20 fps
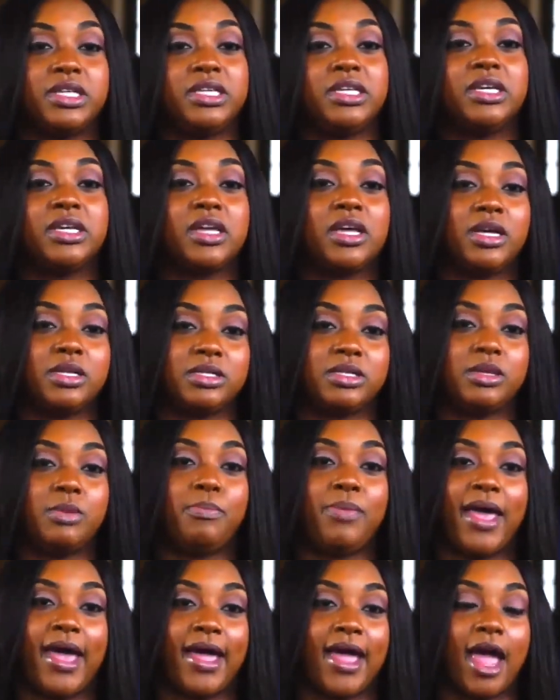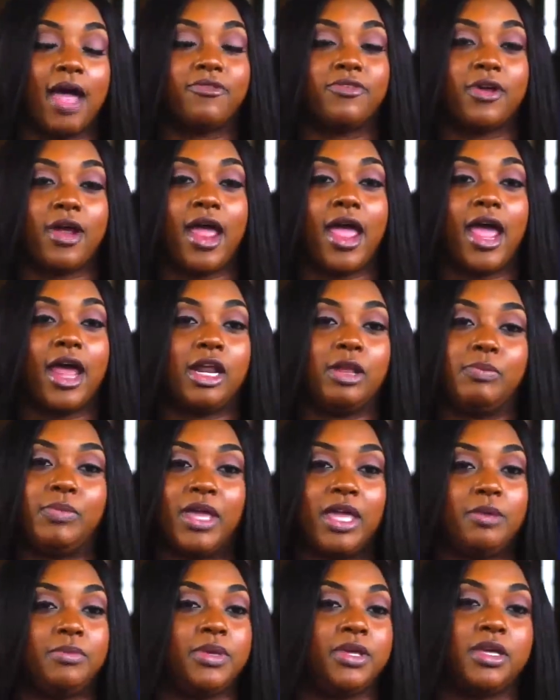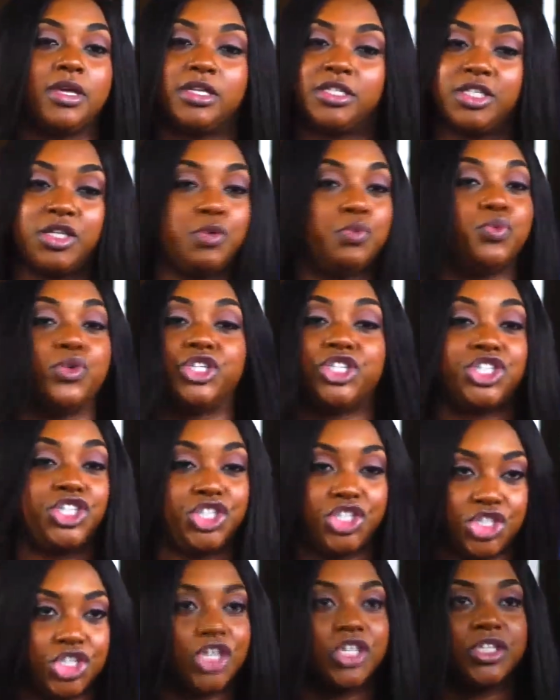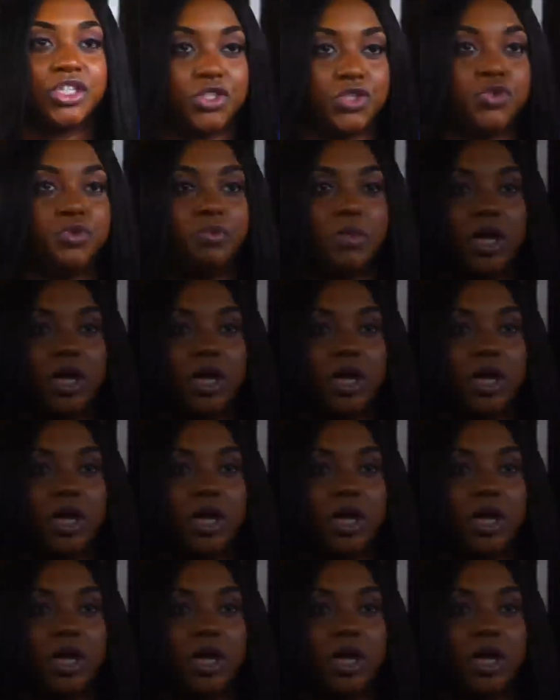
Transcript: I did cut some back after I had a baby because it was just too